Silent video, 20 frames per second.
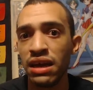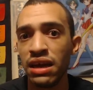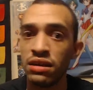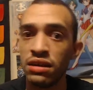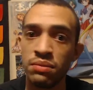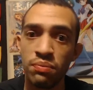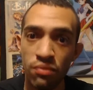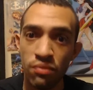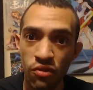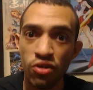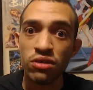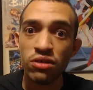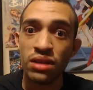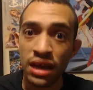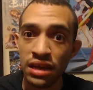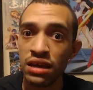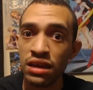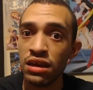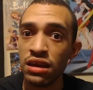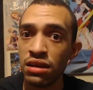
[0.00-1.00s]
It is more
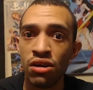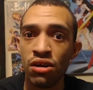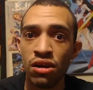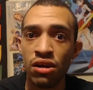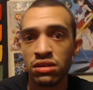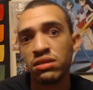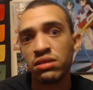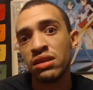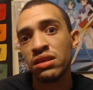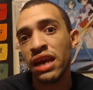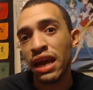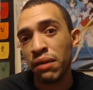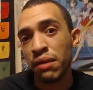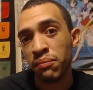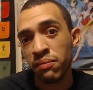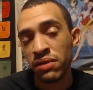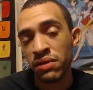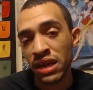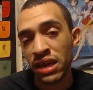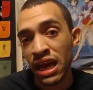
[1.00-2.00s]
like Kingdom Hearts
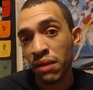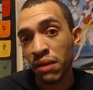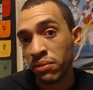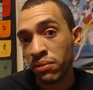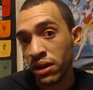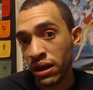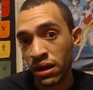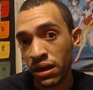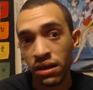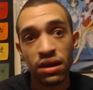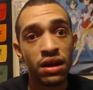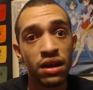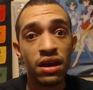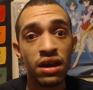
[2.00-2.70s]
gameplay.